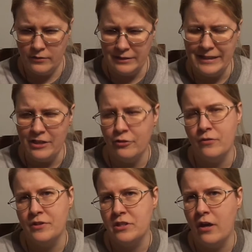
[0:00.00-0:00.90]
the leader of
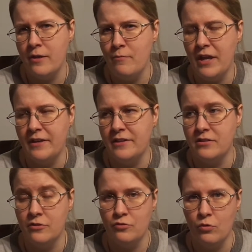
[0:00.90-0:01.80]
the Time Bandits
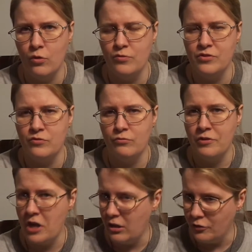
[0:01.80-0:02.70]
of the dwarves is
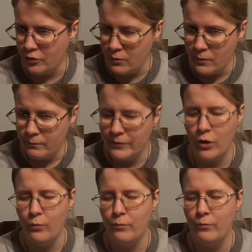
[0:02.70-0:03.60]
Ronaldo. No,